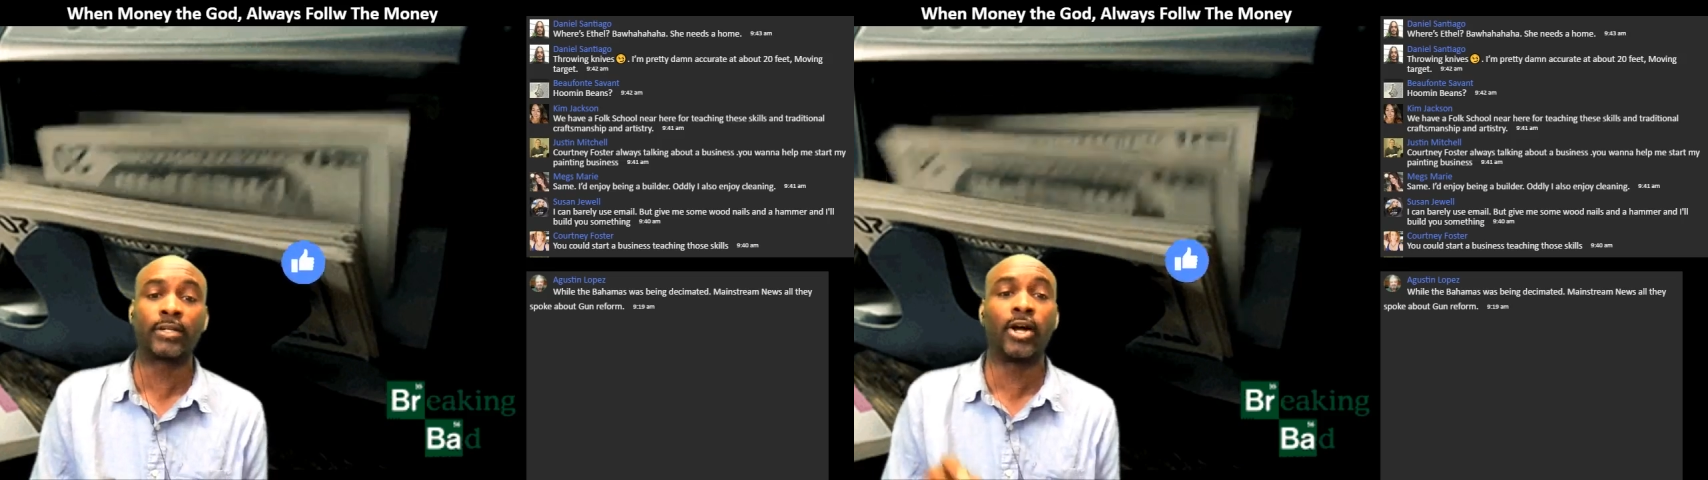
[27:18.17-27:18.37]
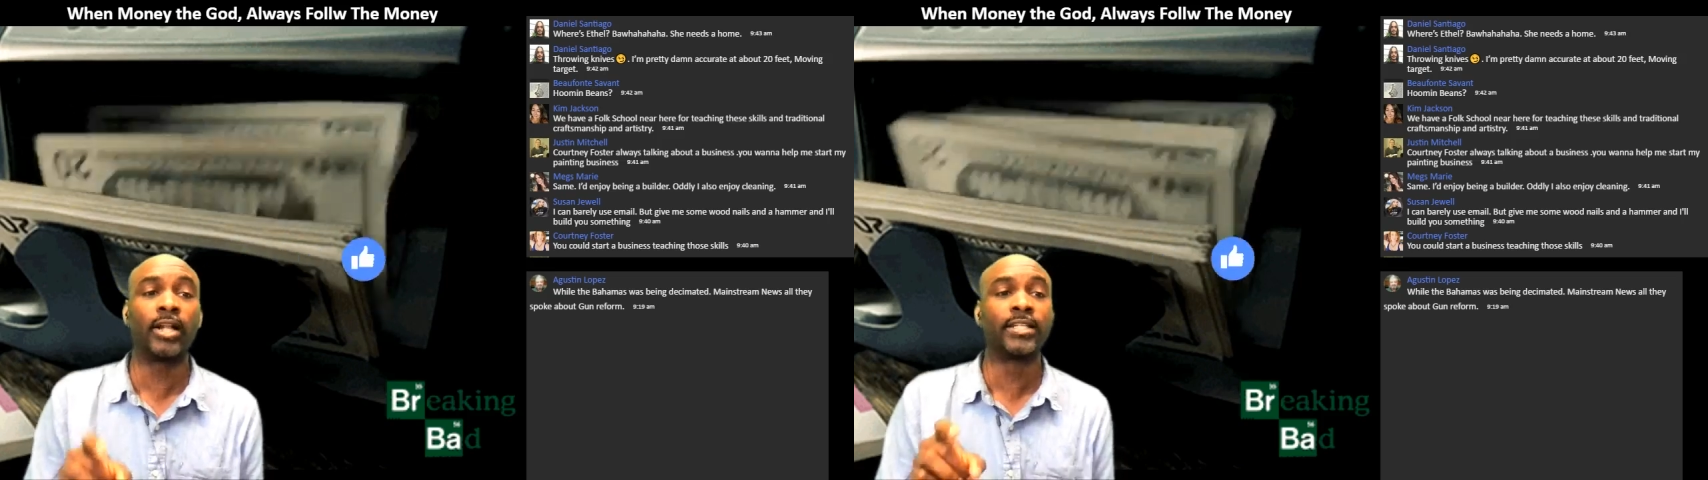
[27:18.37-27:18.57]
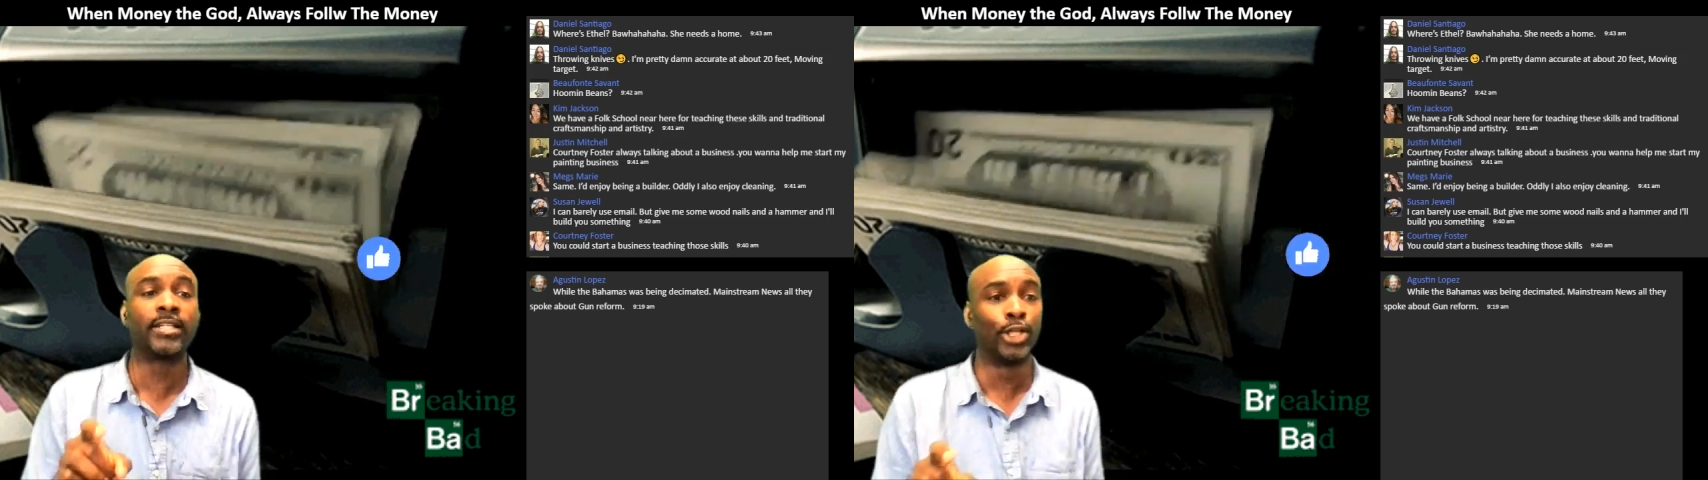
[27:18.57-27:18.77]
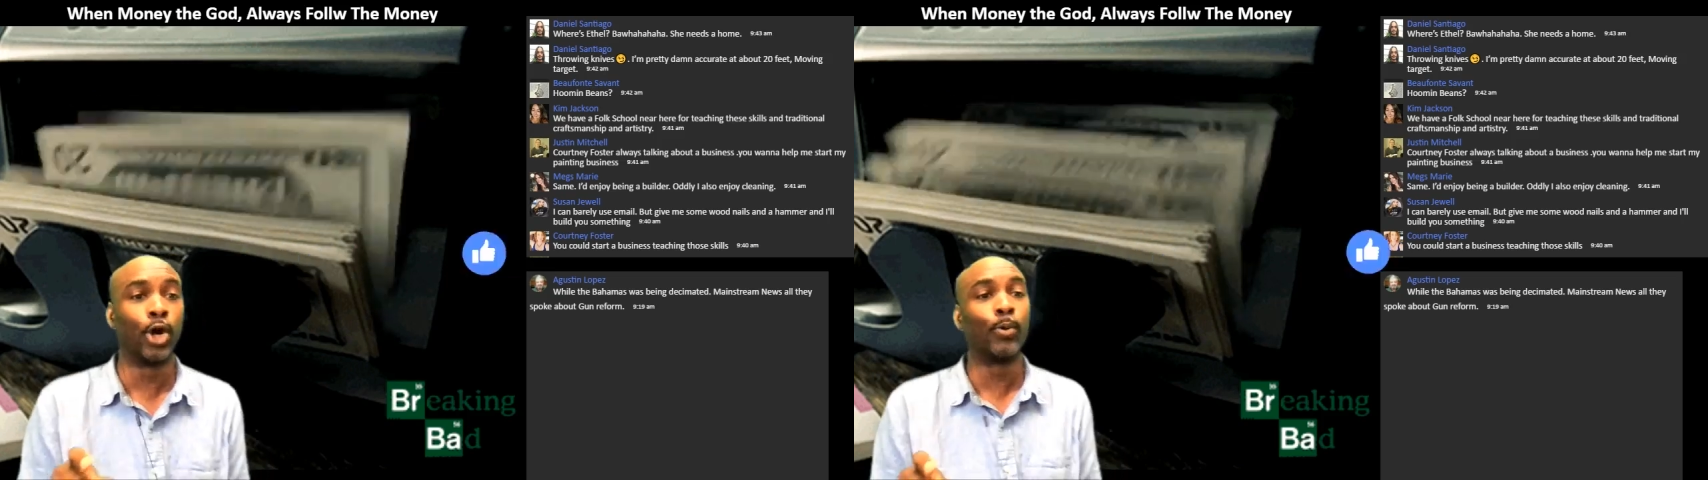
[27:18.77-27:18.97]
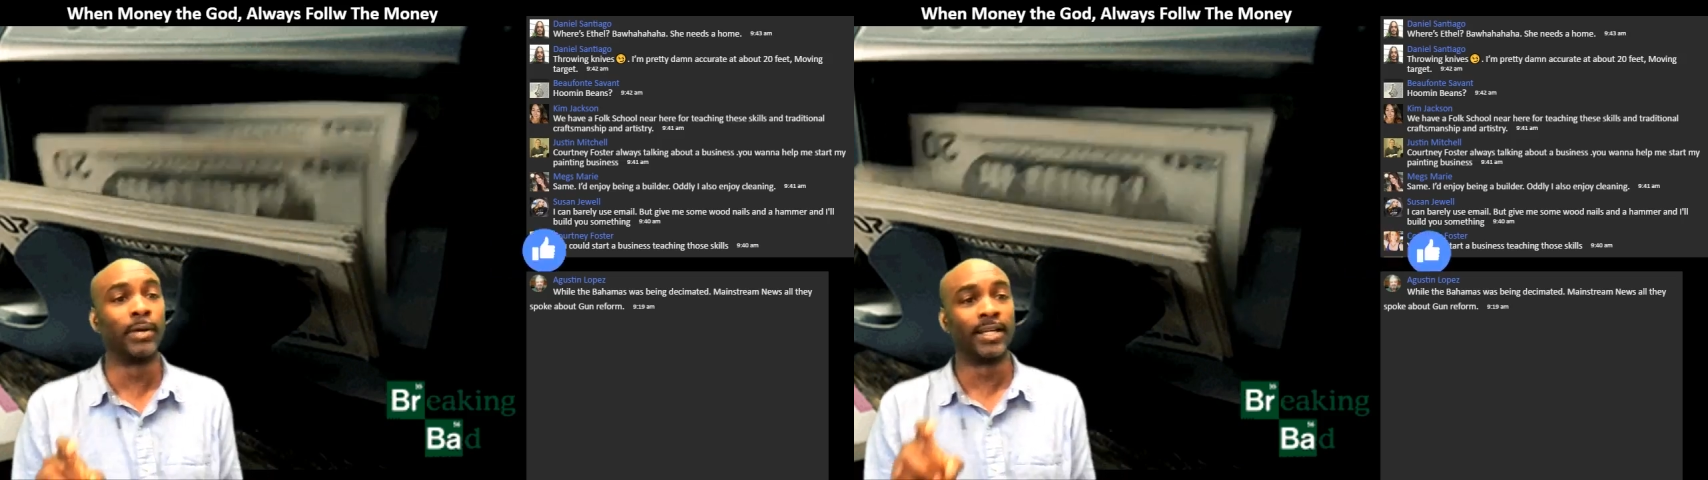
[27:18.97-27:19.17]
call it the
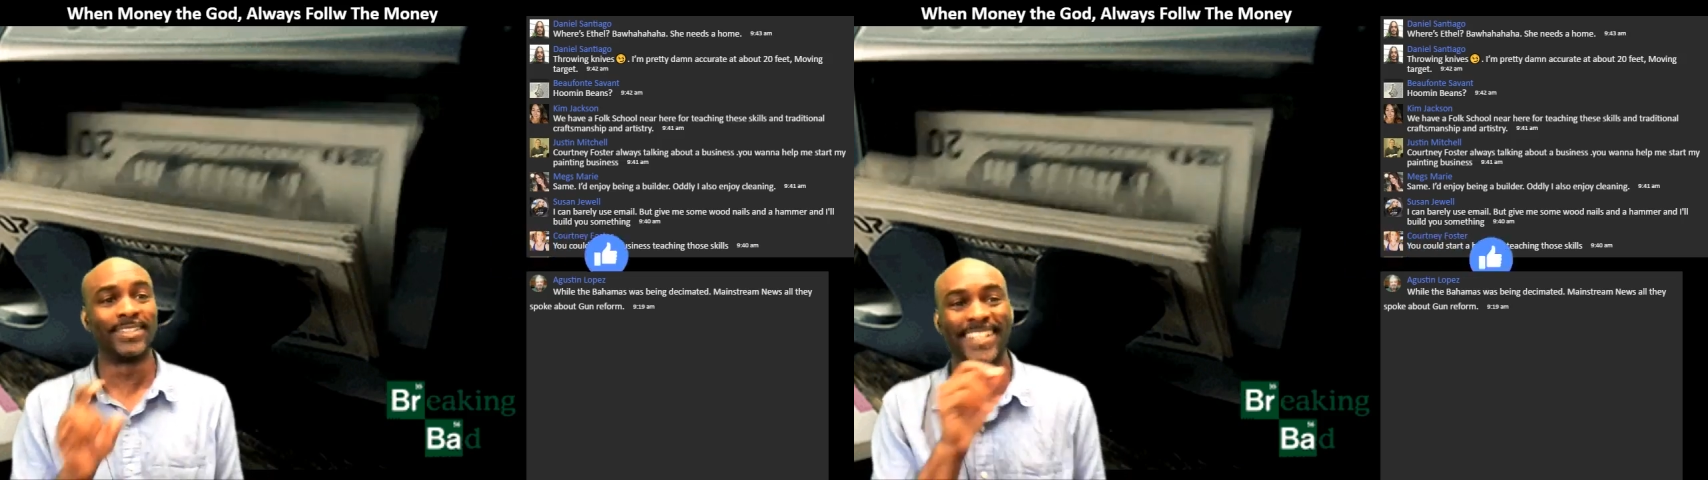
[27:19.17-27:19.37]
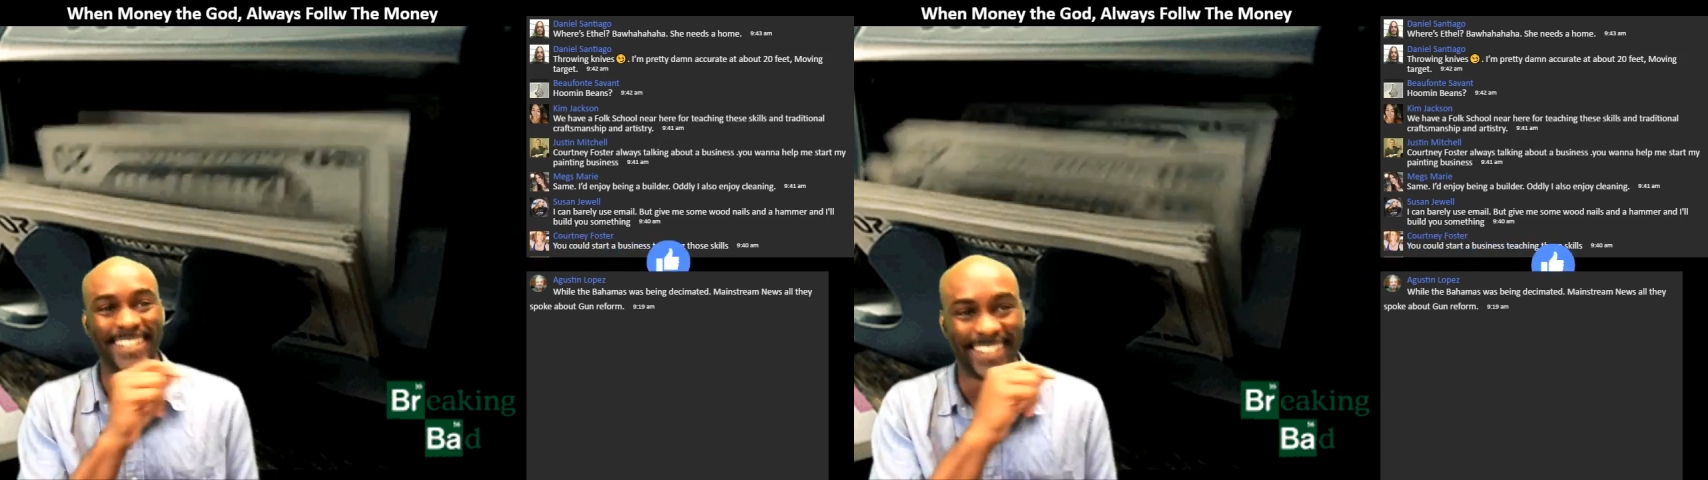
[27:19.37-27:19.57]
adult button.